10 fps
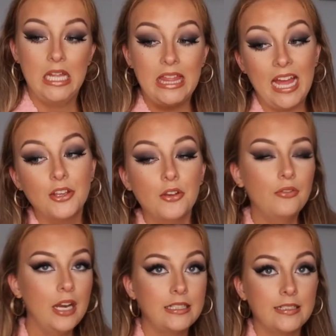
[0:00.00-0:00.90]
Thank you,
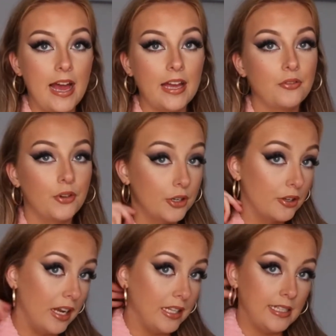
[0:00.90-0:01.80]
Fred Slack, for
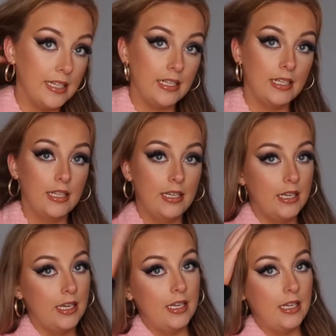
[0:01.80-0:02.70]
creating
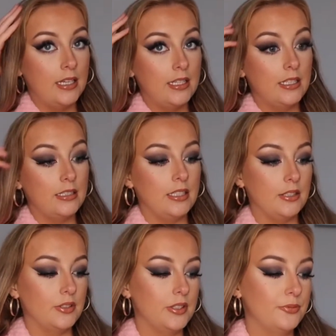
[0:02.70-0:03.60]

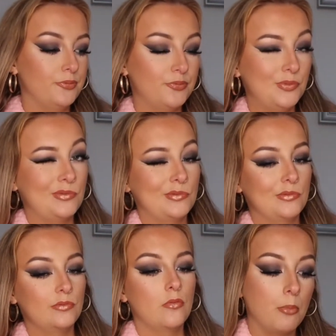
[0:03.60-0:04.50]
nails.
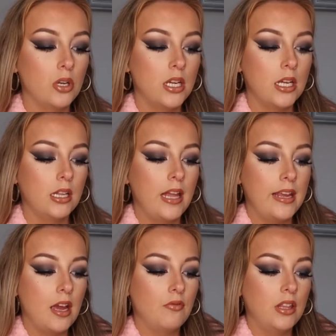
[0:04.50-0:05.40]
I'm going to
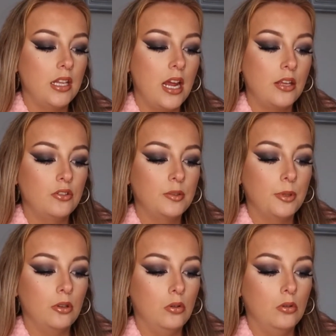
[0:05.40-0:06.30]
link everything I use
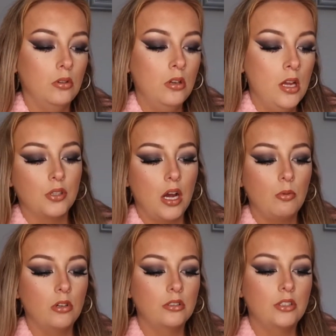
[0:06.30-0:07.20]
below. So I
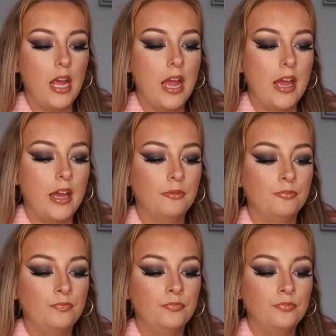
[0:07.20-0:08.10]
watched, uh,
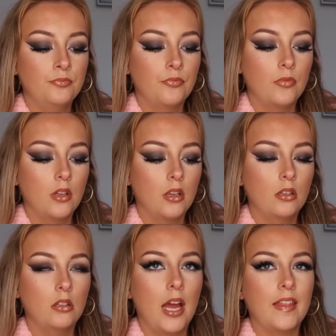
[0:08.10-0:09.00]

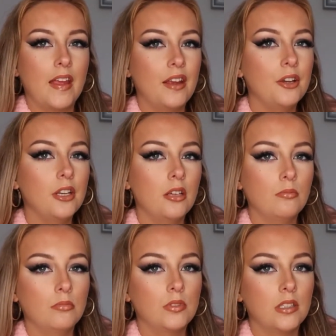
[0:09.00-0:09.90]
I think her
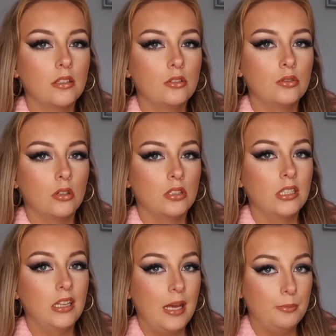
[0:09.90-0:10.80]
name's
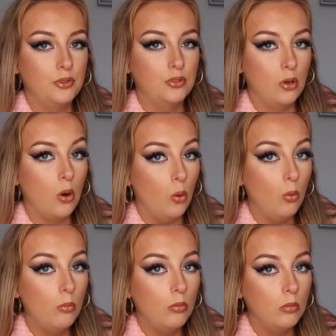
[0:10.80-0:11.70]
Jordan
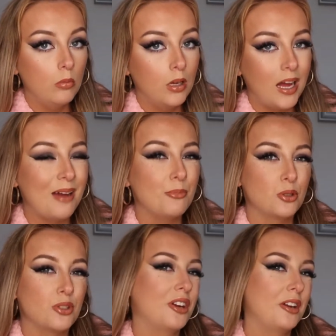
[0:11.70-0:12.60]
Lutzcomb. I'm not
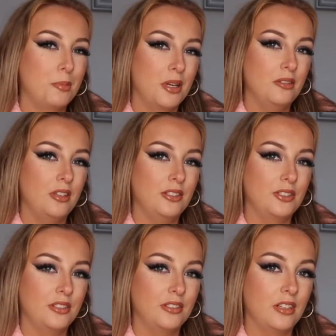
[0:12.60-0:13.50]
sure how to pronounce
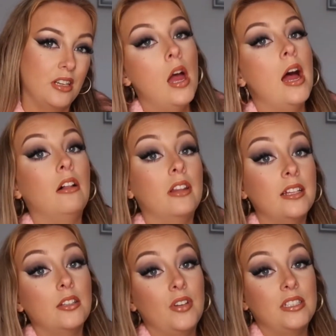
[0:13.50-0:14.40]
her. Sorry. I'll
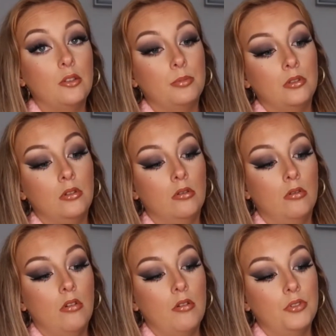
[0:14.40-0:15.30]
link the video
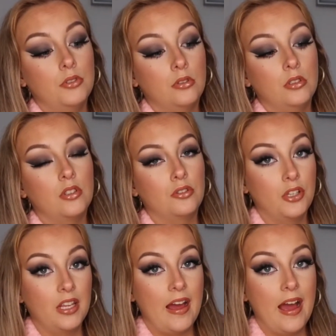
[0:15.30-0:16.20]
below so you can
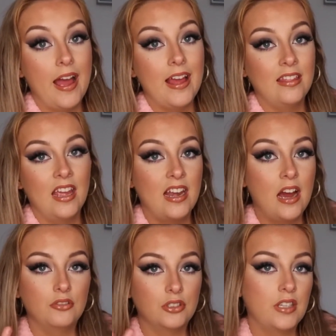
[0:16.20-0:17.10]
look at that, and then
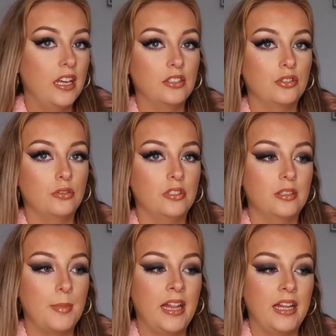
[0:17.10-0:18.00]
I'll just kind of show you
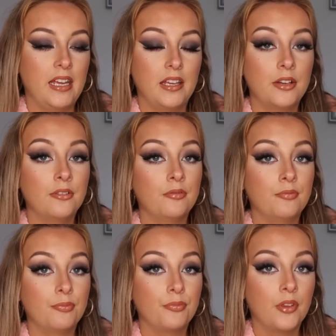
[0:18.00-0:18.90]
my, like,
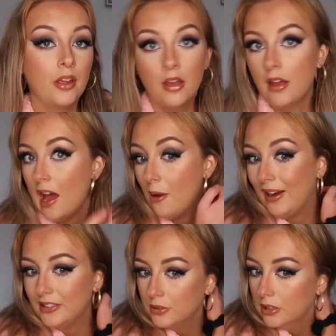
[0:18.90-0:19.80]
how
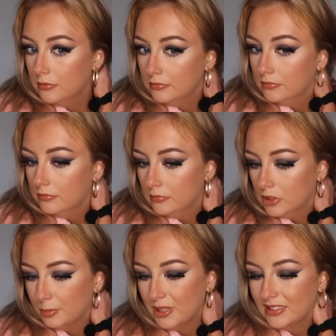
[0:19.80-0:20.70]
I do it.
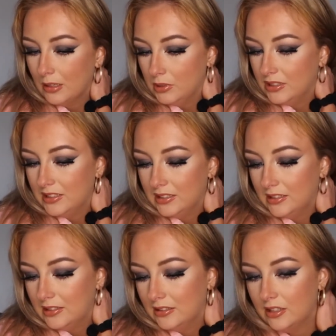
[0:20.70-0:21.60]
Just because I wanted
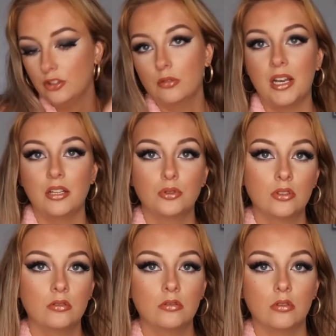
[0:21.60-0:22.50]
to do my nails.
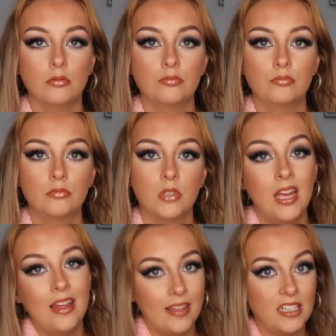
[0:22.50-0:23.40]
So
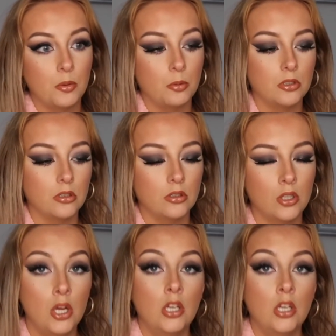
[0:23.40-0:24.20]
that's what we're doing.